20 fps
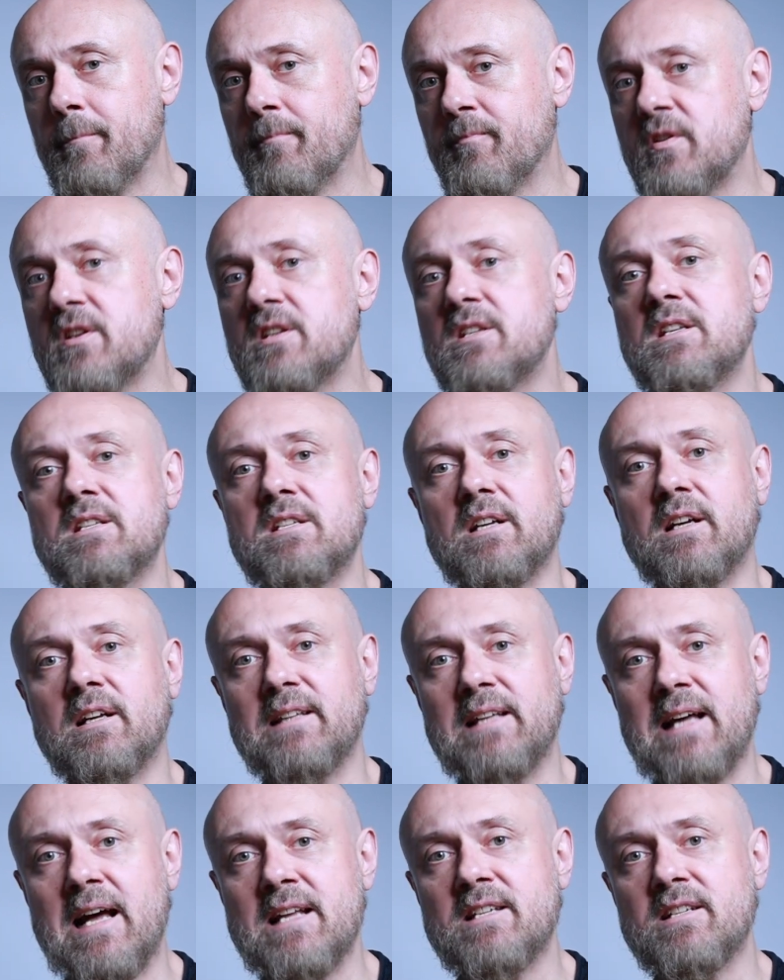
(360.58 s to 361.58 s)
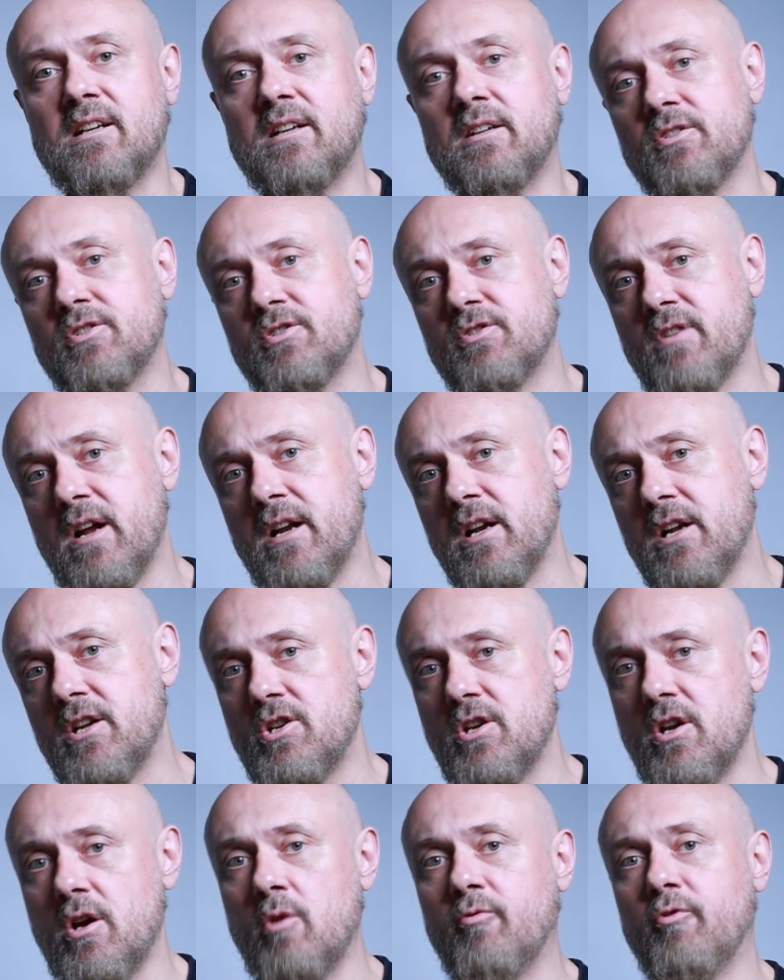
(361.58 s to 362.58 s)
this is a classical
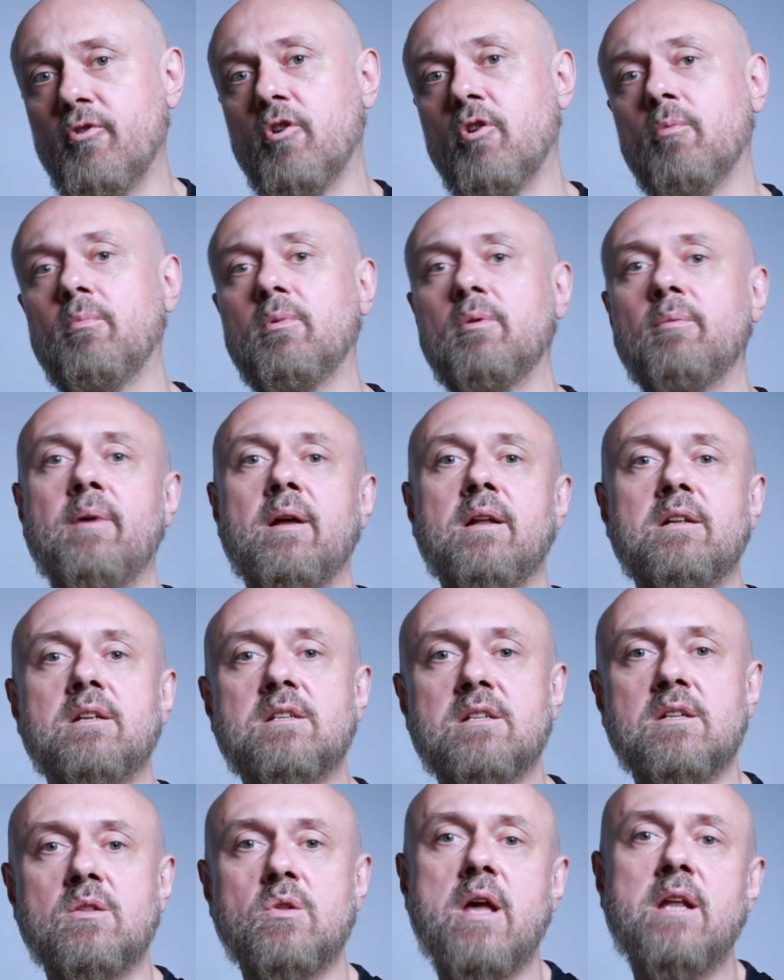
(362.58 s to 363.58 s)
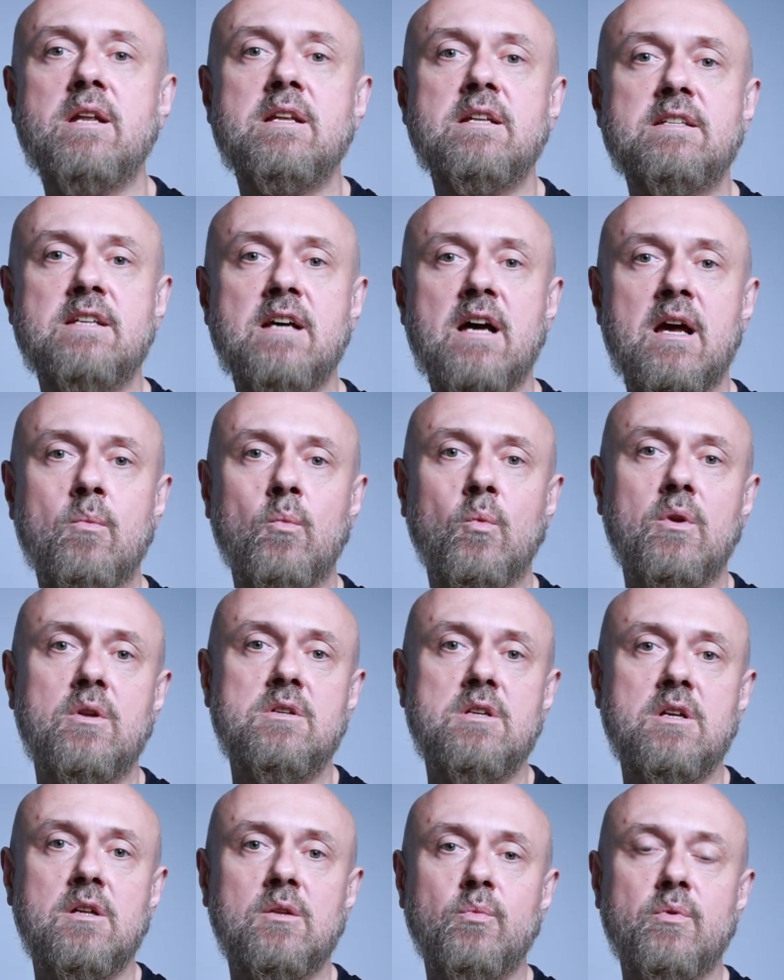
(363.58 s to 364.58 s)
strategy of herbal medicine. Anytime we
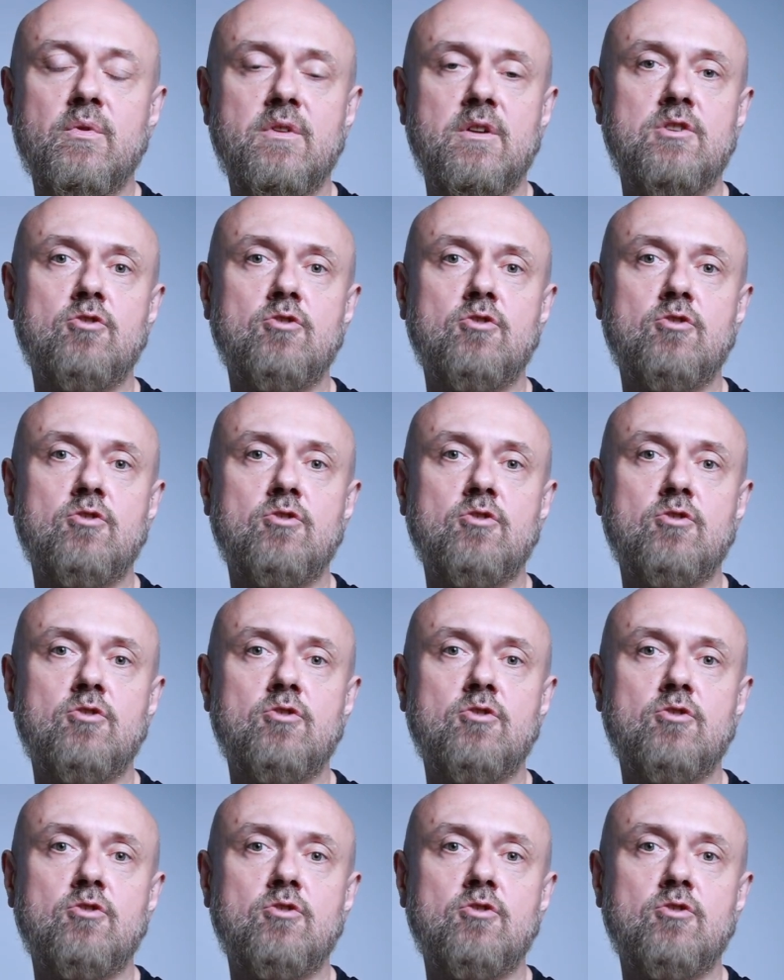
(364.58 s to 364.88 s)
deal with a